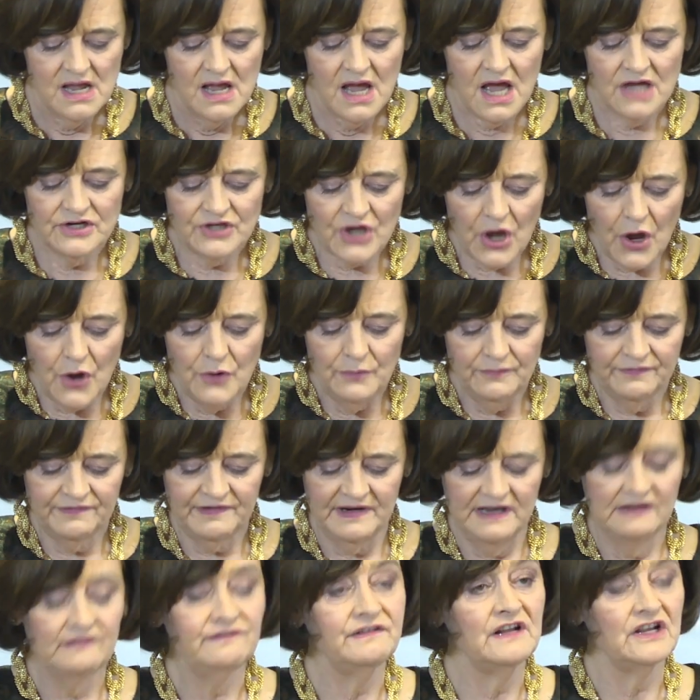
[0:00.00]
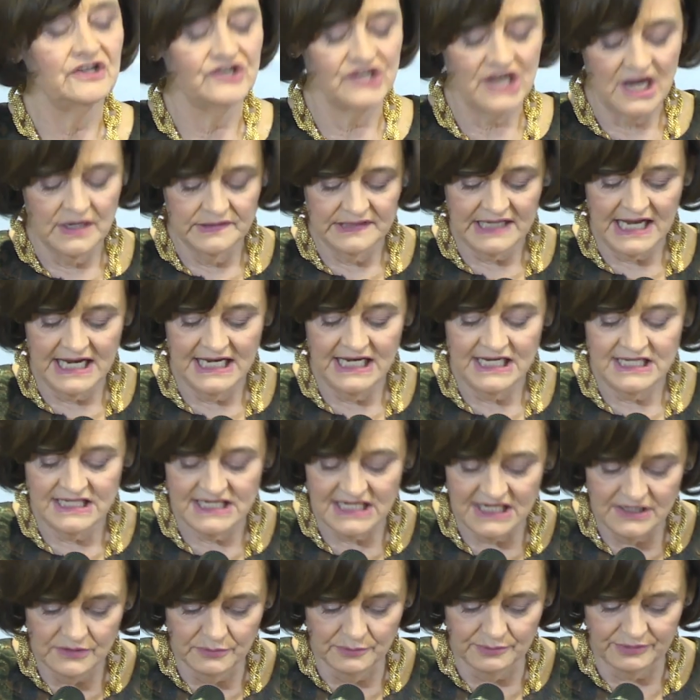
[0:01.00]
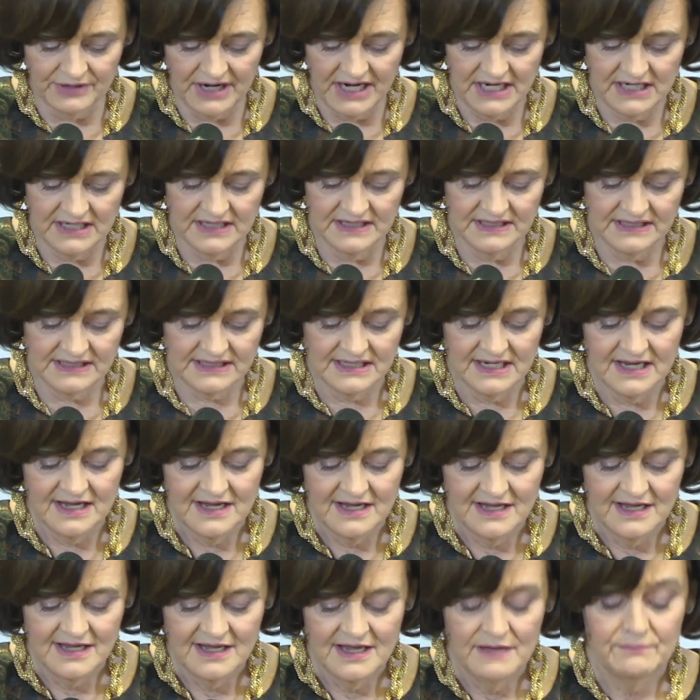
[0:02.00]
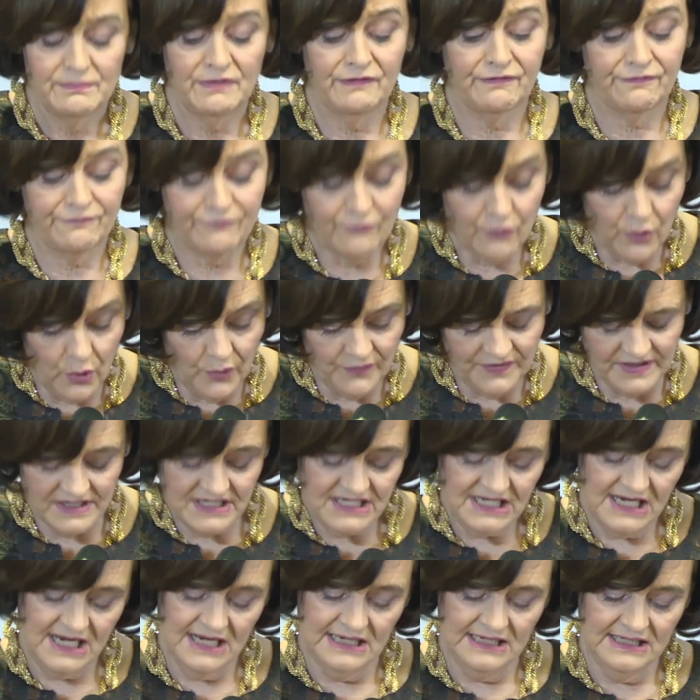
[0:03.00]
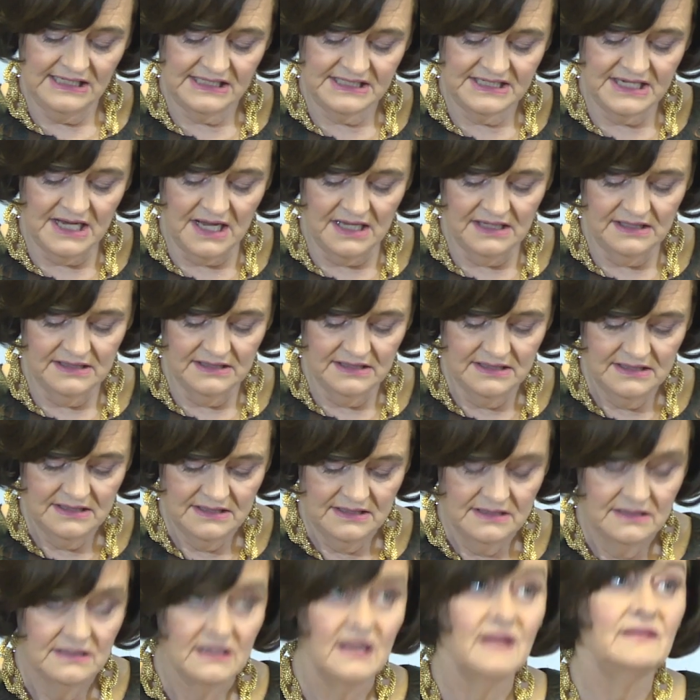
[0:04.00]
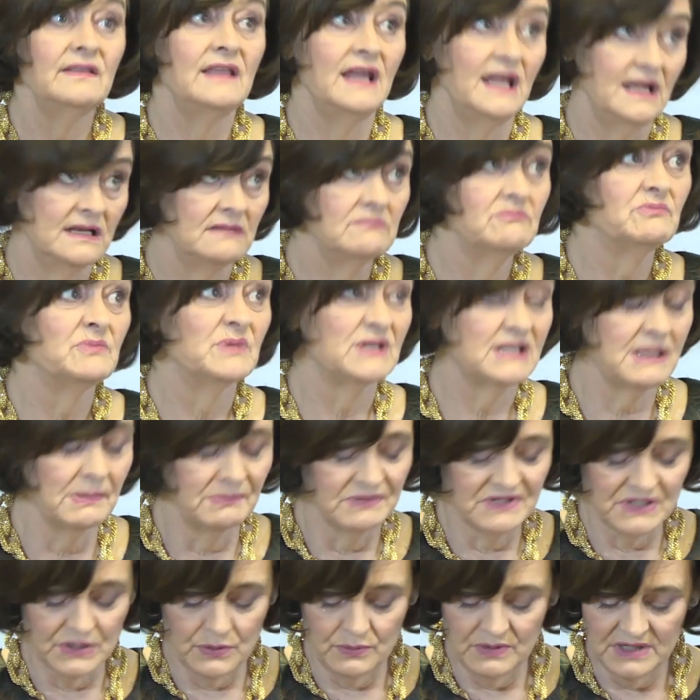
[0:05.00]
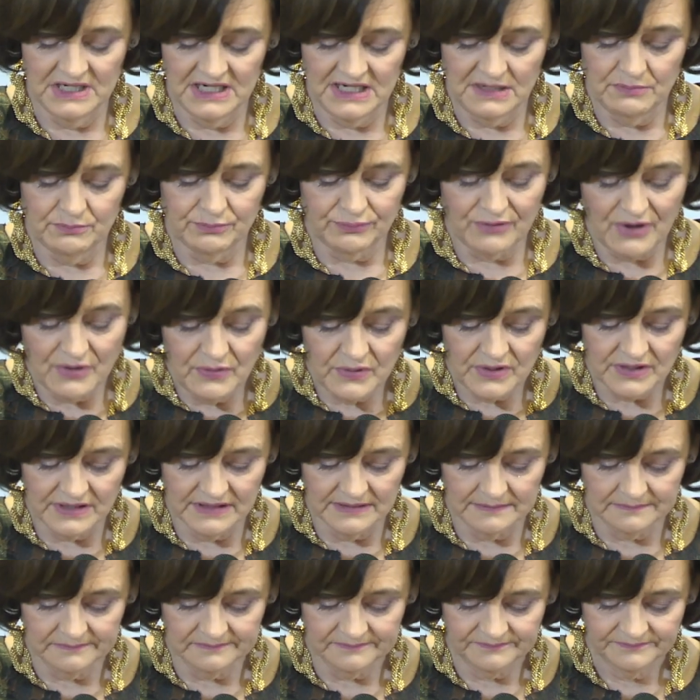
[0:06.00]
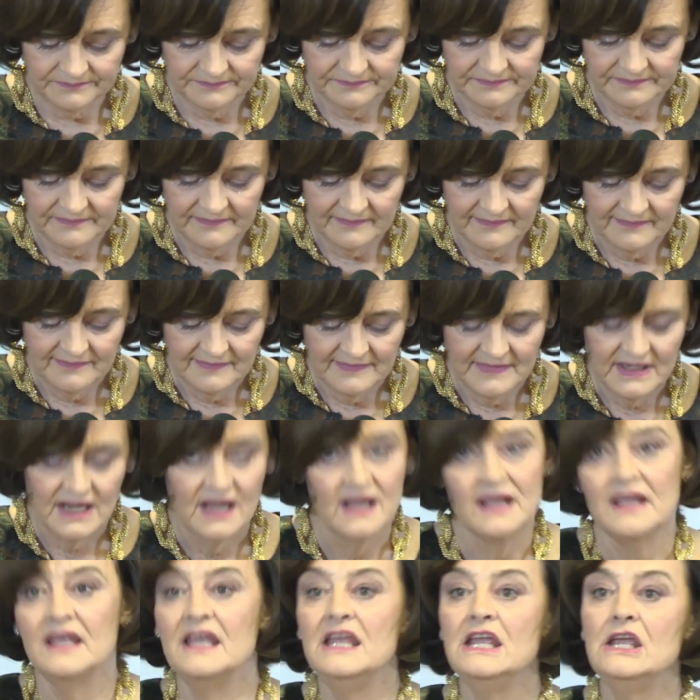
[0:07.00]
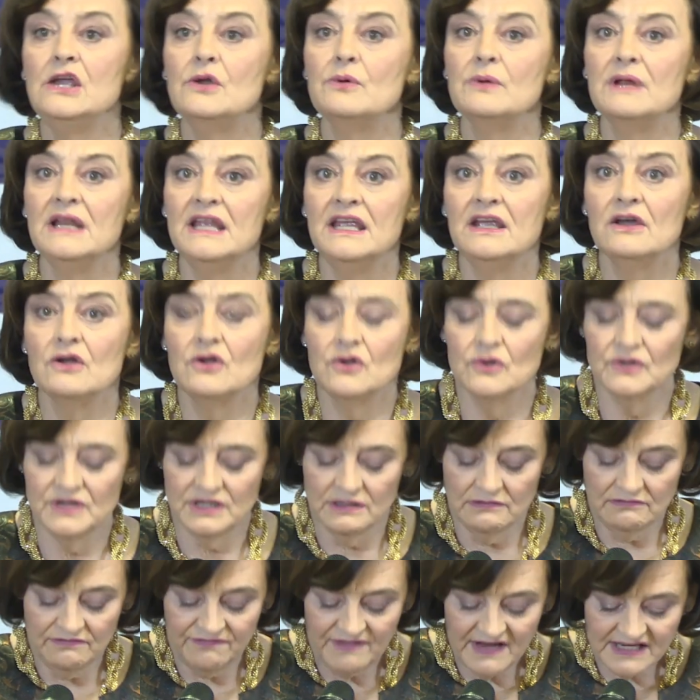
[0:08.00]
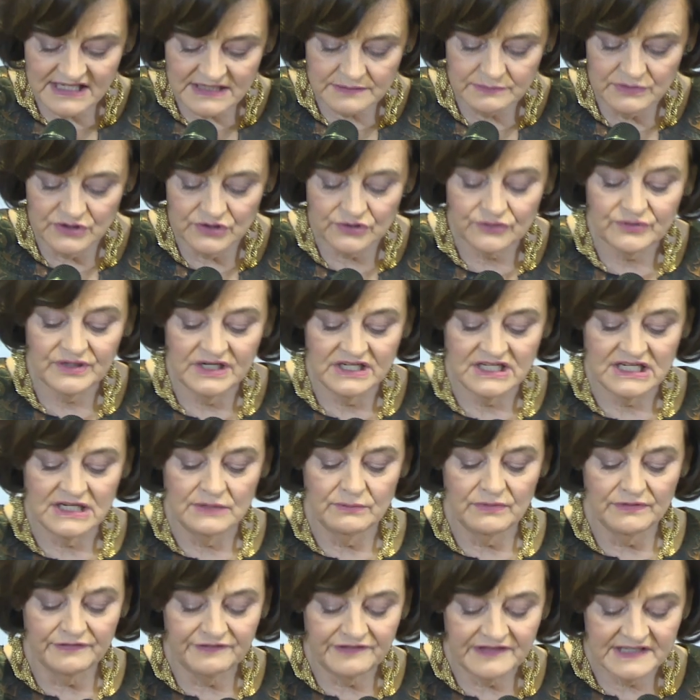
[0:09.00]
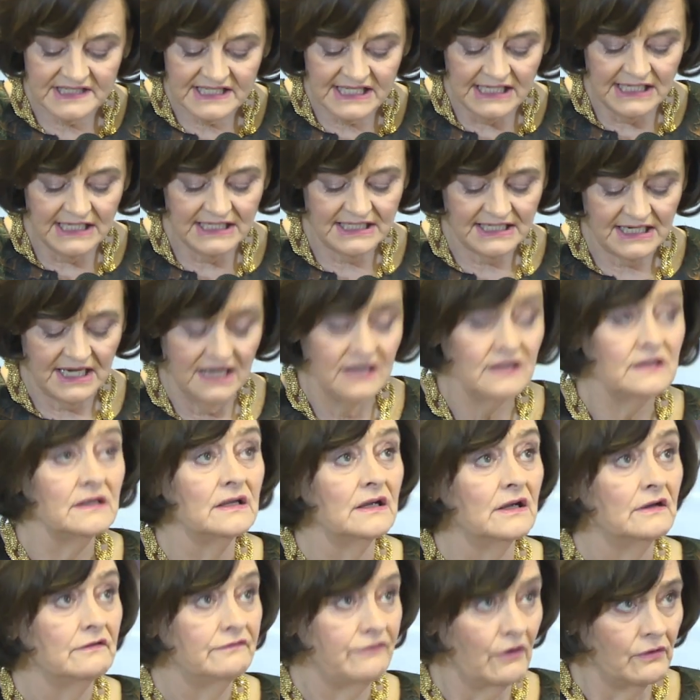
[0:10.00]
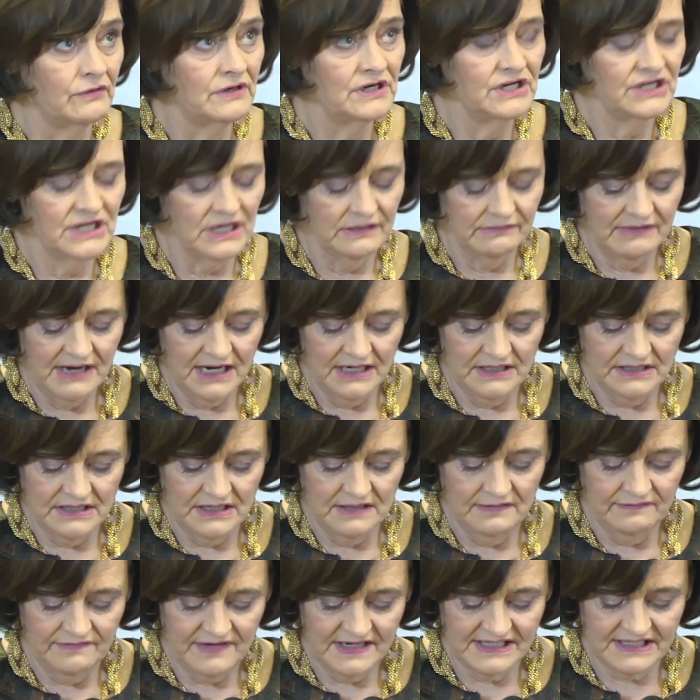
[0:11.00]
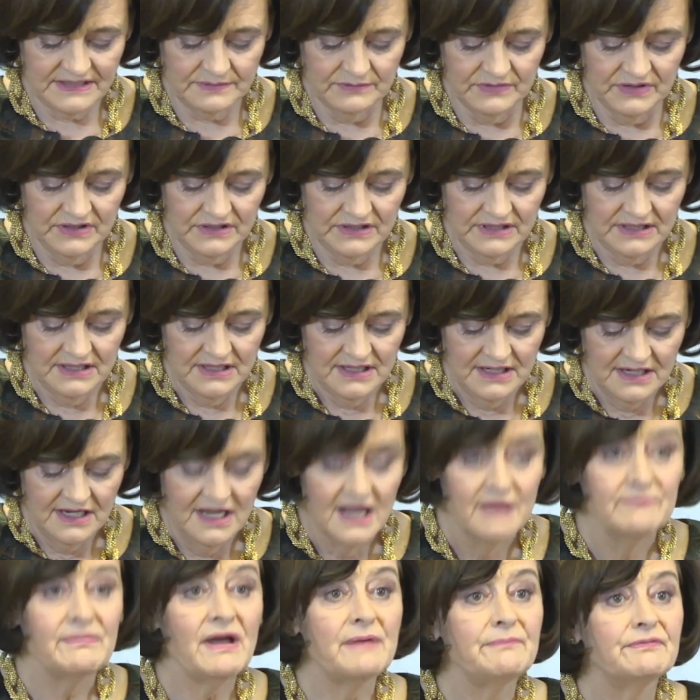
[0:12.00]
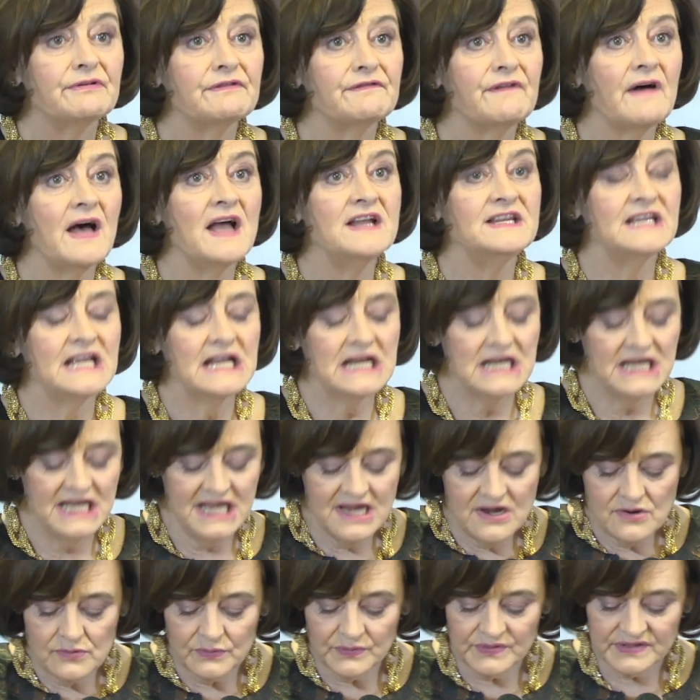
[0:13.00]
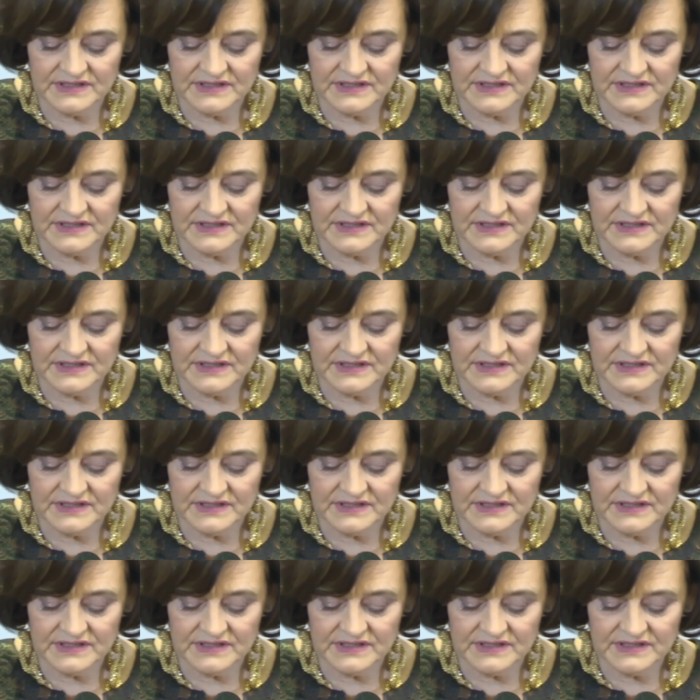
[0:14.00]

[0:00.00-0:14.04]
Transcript: and hopefully flush out any deal breakers before the deal is done and then subsequently broken. Equally, a good investment treaty will facilitate foreign direct investment by providing legal